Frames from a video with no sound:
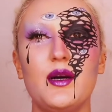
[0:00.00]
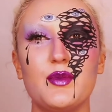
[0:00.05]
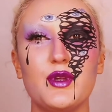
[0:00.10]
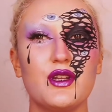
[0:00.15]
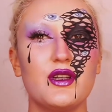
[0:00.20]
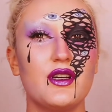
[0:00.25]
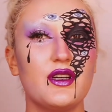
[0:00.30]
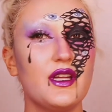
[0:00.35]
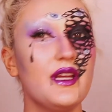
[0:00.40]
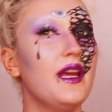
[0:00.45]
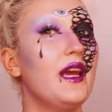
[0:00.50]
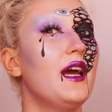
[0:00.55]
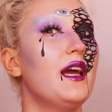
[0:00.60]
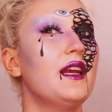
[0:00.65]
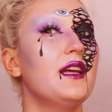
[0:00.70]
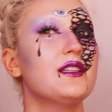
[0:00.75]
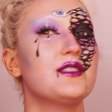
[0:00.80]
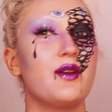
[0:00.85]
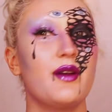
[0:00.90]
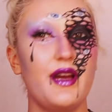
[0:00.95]
Looking at
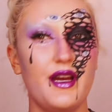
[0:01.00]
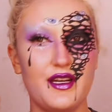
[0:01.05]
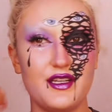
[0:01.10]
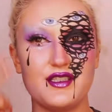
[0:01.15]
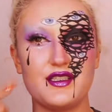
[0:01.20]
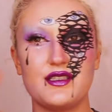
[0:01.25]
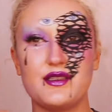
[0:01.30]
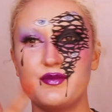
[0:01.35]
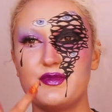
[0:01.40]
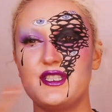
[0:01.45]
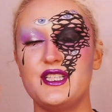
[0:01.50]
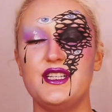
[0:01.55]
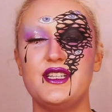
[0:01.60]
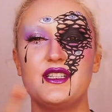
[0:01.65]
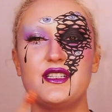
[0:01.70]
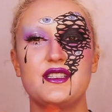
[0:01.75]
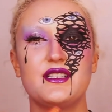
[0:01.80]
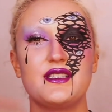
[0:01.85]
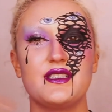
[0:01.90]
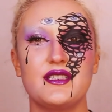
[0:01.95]
it, so I added just some
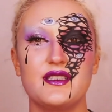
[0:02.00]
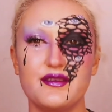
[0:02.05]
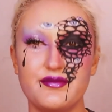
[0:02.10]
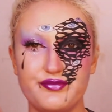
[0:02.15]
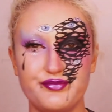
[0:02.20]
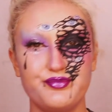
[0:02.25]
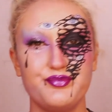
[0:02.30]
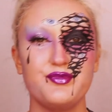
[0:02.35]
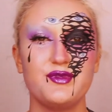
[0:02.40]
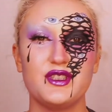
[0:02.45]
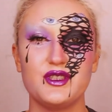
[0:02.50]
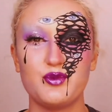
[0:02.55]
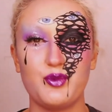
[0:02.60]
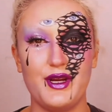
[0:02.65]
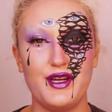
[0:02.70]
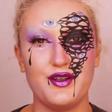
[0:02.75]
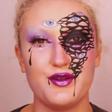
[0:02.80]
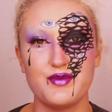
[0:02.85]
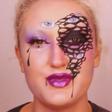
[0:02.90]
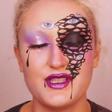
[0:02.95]
tears and just
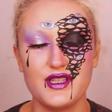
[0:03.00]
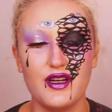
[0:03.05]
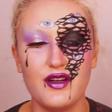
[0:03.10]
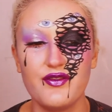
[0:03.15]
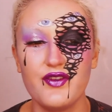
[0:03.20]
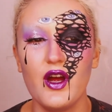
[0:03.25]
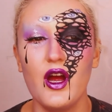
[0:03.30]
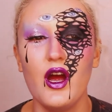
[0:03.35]
random stuff.